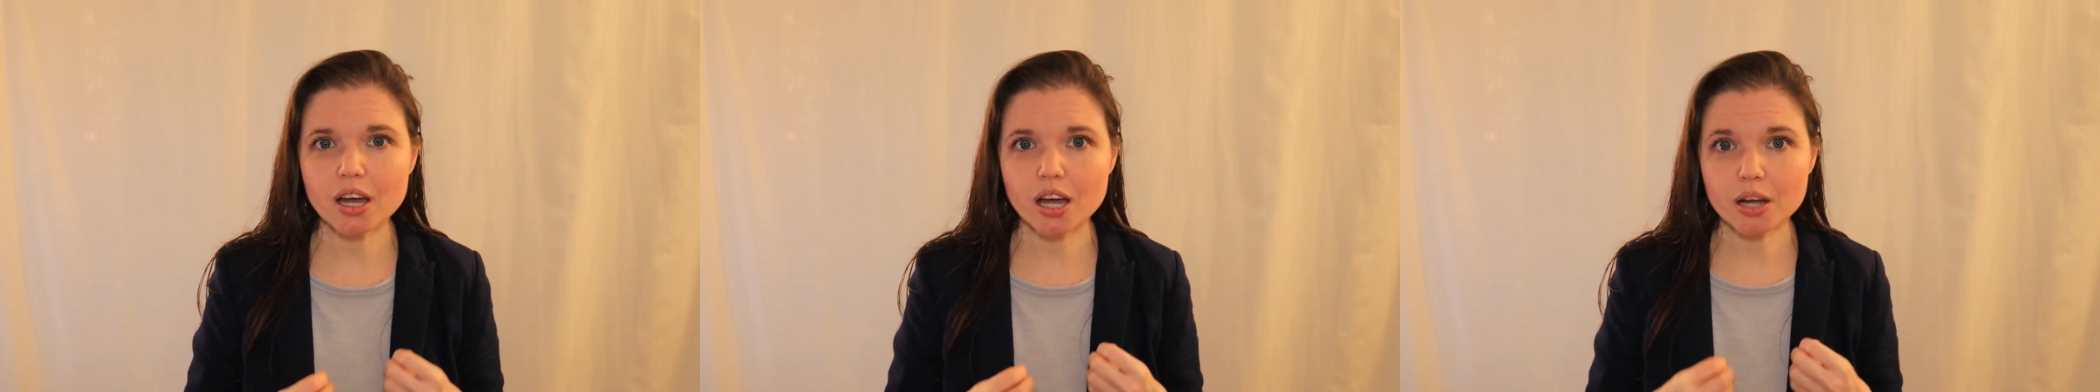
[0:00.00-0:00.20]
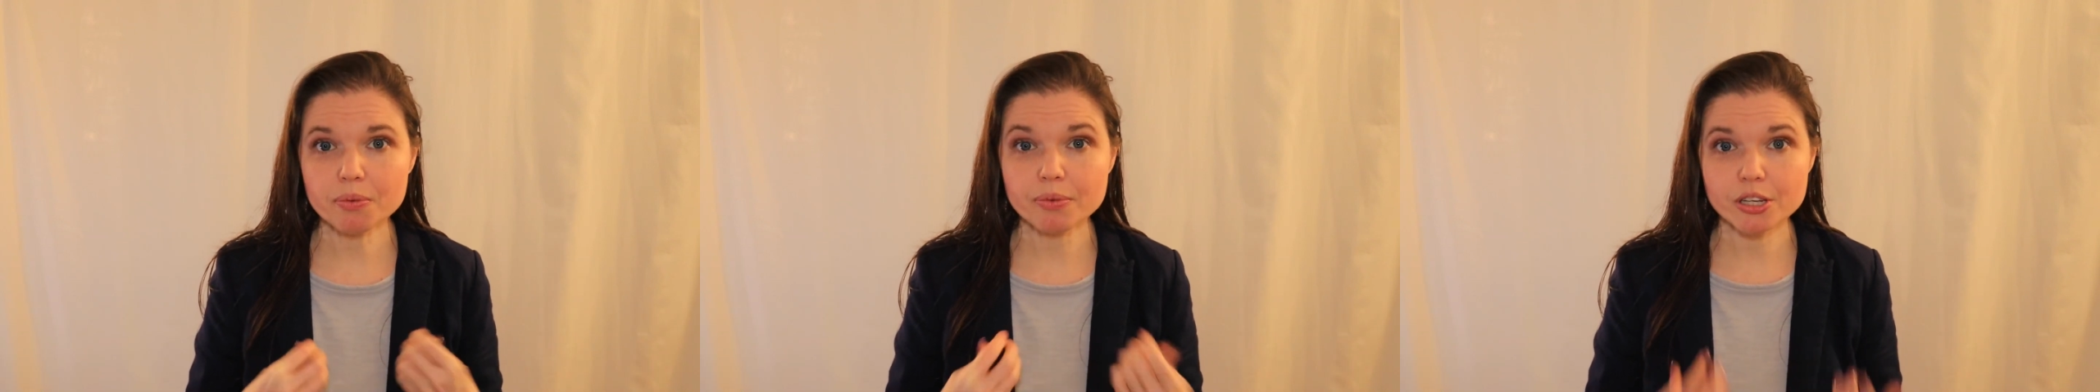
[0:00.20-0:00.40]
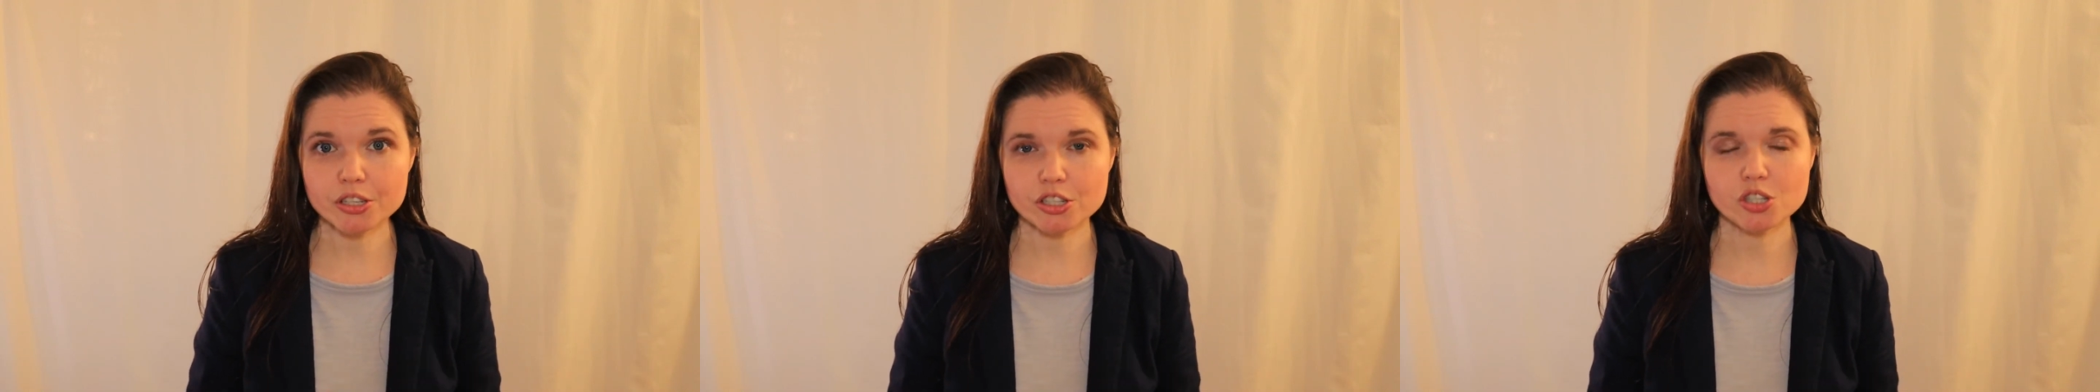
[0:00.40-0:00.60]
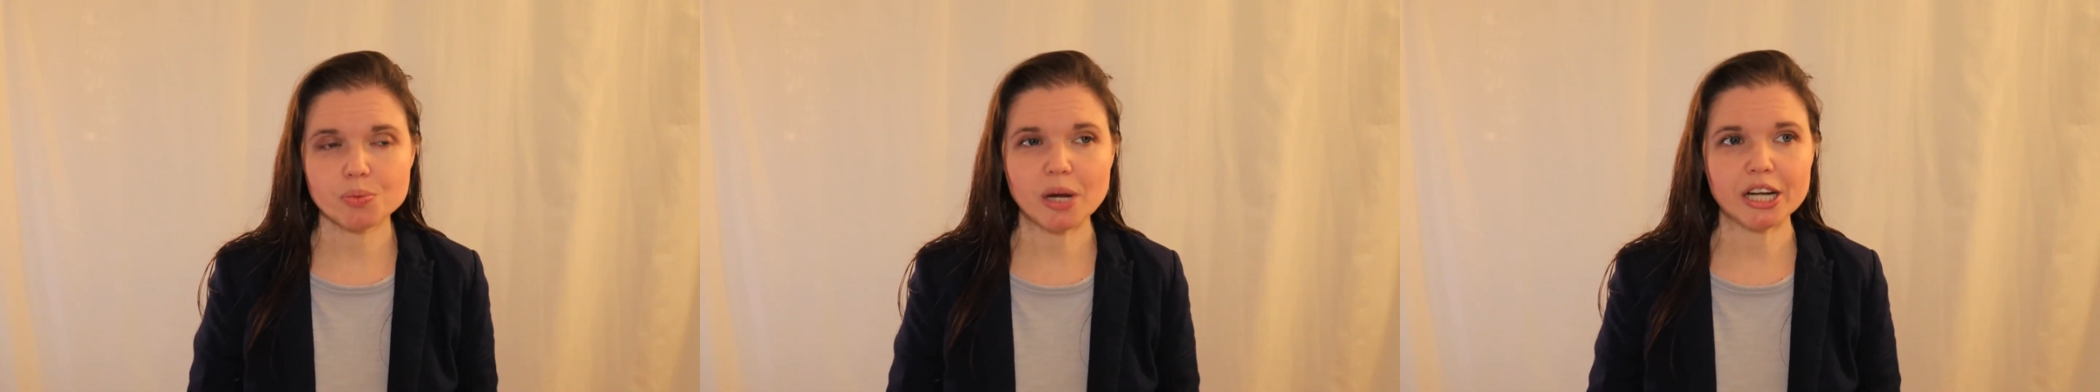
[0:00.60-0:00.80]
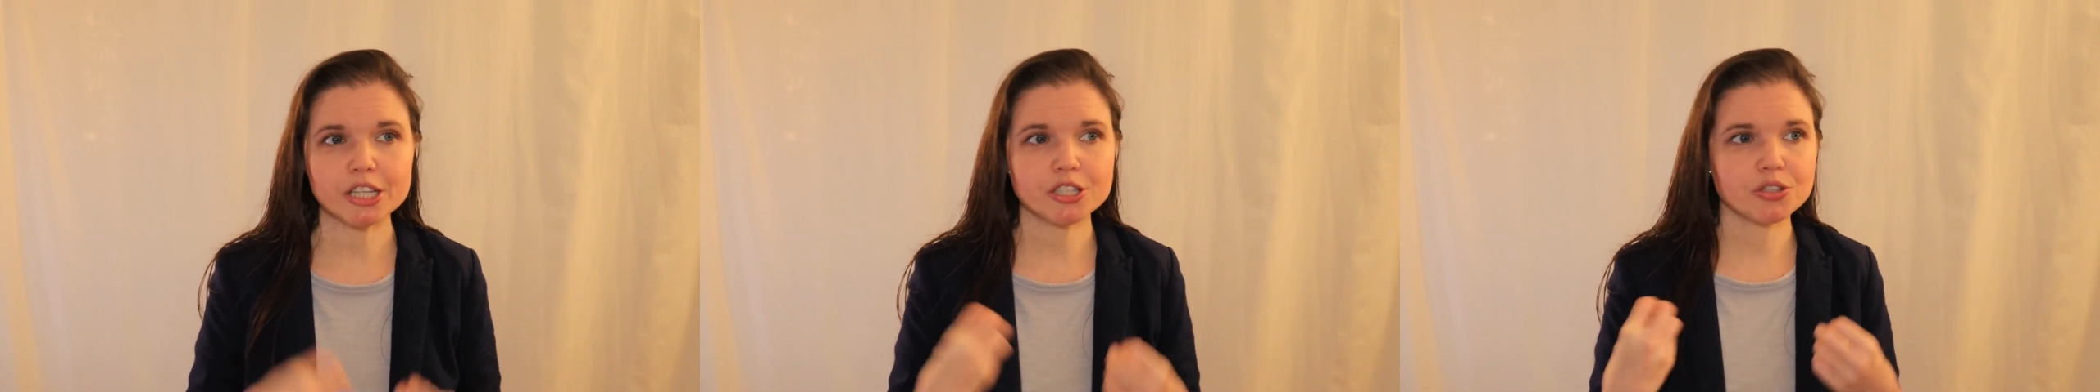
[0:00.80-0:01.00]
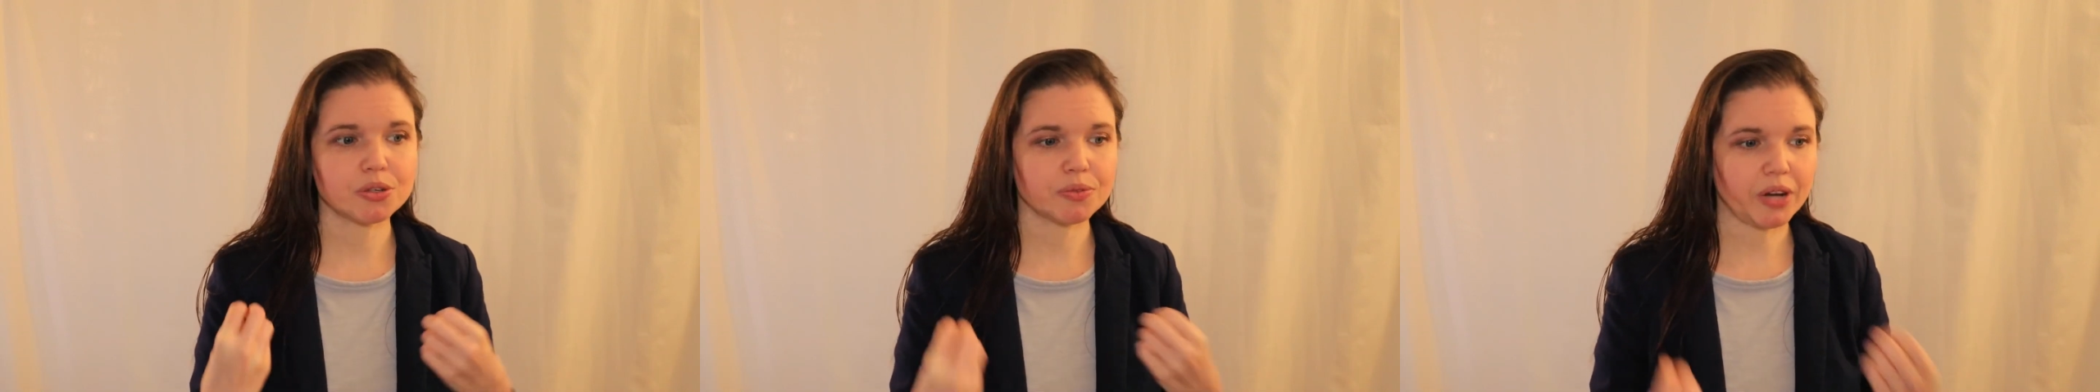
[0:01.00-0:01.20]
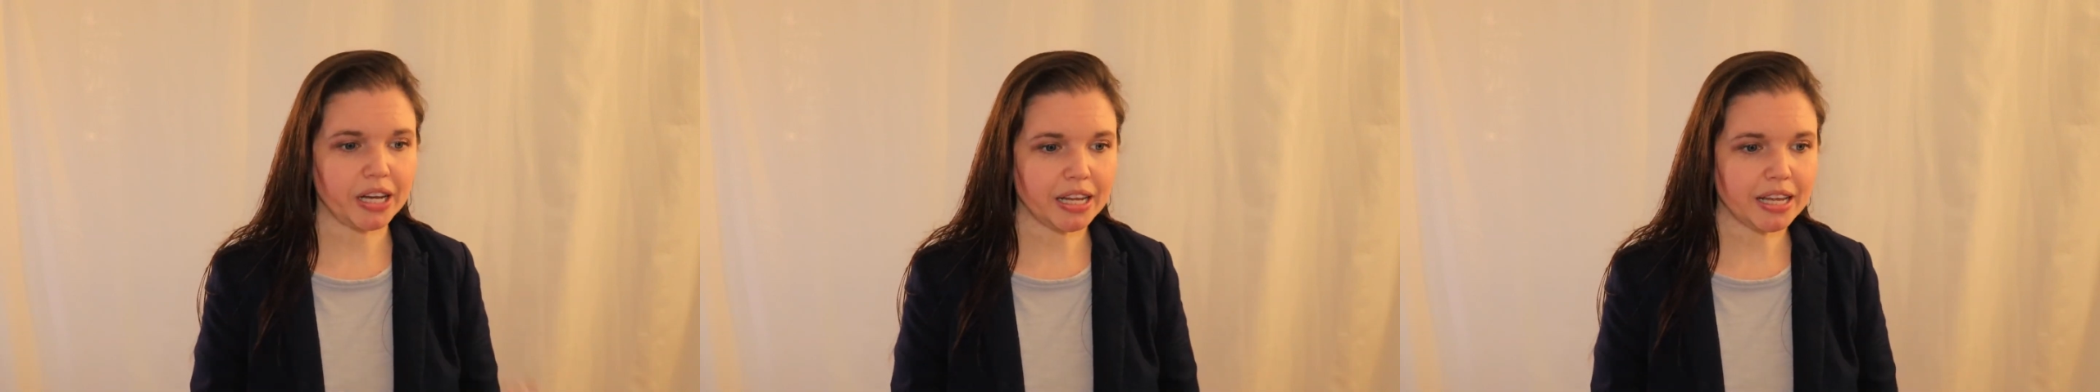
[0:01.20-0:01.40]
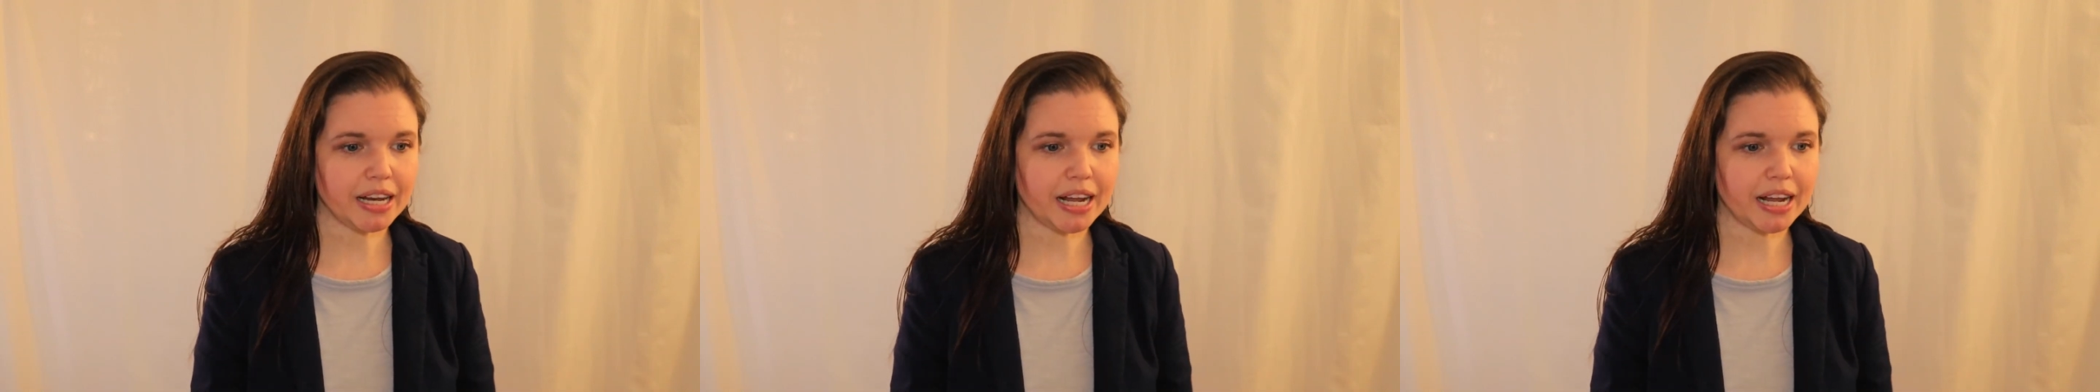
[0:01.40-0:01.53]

a research project or writing